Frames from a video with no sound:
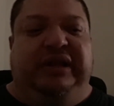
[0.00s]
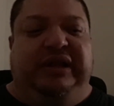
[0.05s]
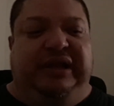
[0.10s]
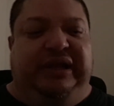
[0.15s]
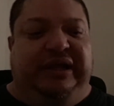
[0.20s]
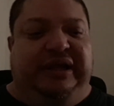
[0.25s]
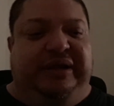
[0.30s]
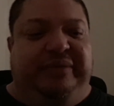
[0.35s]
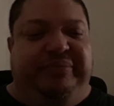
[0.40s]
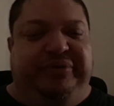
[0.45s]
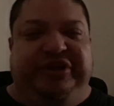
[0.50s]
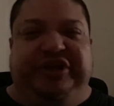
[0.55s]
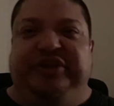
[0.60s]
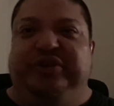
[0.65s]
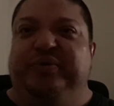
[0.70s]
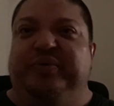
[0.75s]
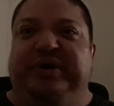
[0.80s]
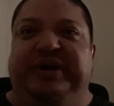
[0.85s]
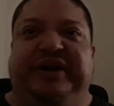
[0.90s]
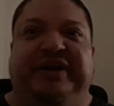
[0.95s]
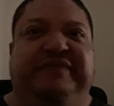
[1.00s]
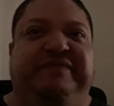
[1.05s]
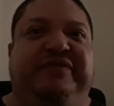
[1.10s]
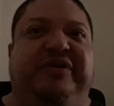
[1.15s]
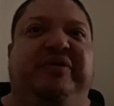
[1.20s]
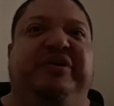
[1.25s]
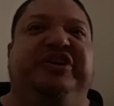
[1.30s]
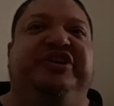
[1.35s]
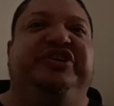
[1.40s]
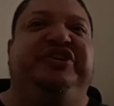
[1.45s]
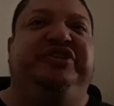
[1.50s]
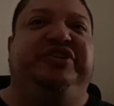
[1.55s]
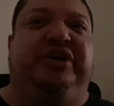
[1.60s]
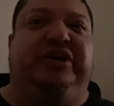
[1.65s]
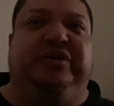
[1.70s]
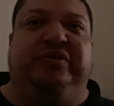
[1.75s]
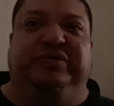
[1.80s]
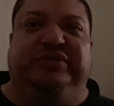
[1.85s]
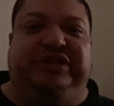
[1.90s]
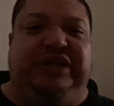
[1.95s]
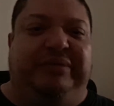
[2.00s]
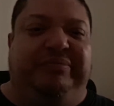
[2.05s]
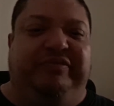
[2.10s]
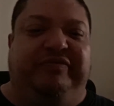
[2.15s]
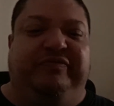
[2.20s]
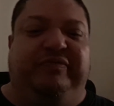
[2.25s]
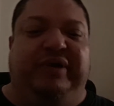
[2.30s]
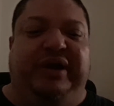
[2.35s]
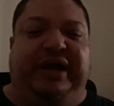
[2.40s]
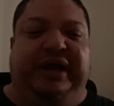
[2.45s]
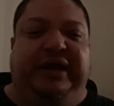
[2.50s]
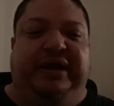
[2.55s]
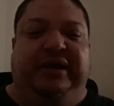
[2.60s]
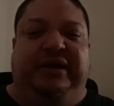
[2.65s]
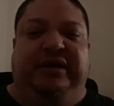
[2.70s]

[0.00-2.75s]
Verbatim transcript: Uh, but they do it in a very subtle type of way,